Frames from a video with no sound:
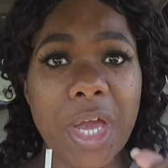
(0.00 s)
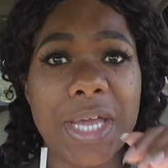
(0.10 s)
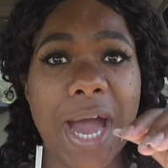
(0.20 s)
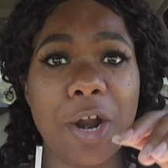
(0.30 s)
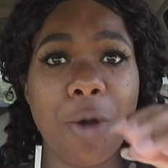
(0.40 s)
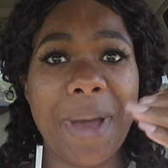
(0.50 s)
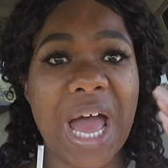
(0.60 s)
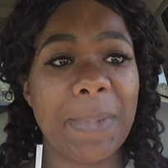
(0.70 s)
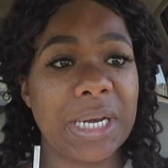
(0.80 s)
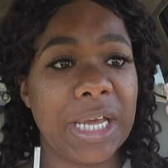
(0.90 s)
Y'all don't
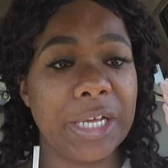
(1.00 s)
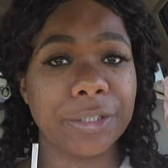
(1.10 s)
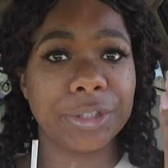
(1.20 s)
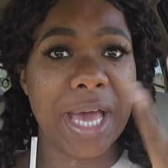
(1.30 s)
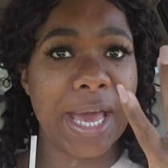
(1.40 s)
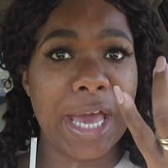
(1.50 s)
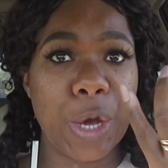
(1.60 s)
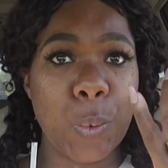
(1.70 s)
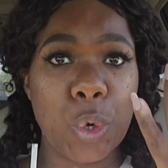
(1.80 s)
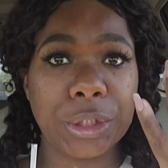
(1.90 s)
mind my nails. I
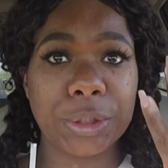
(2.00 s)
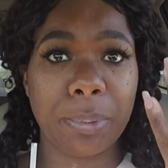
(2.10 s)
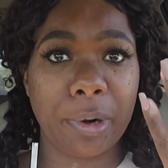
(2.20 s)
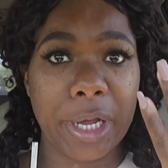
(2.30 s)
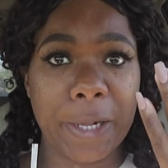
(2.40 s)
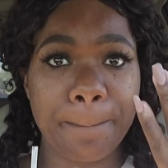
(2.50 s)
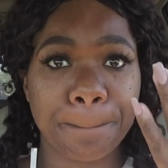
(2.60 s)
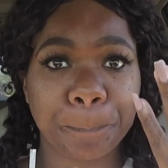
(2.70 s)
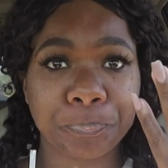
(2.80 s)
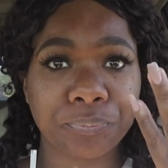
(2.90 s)
had one to break.
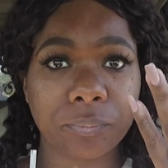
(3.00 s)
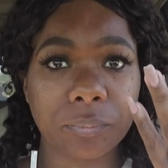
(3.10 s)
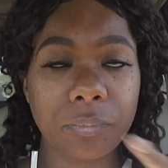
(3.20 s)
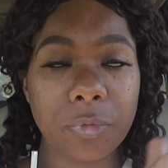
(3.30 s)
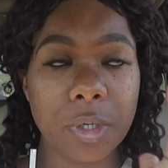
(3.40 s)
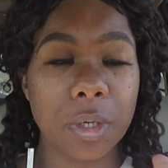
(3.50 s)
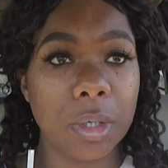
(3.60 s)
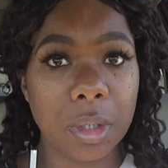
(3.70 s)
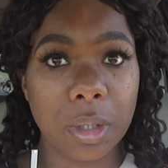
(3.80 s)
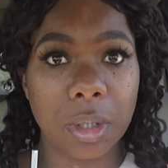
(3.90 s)

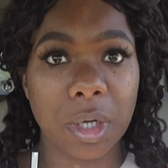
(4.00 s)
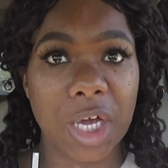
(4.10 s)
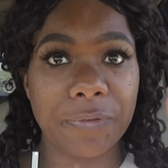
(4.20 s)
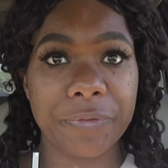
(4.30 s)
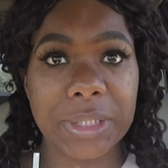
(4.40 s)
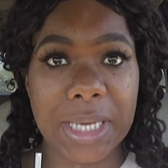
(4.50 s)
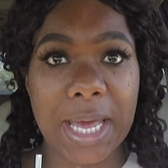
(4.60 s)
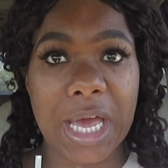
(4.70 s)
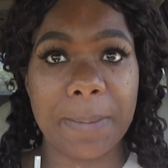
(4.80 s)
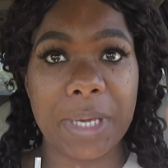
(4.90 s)
Ugh, every
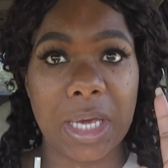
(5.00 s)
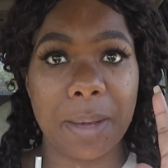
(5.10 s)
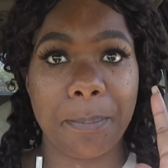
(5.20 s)
time it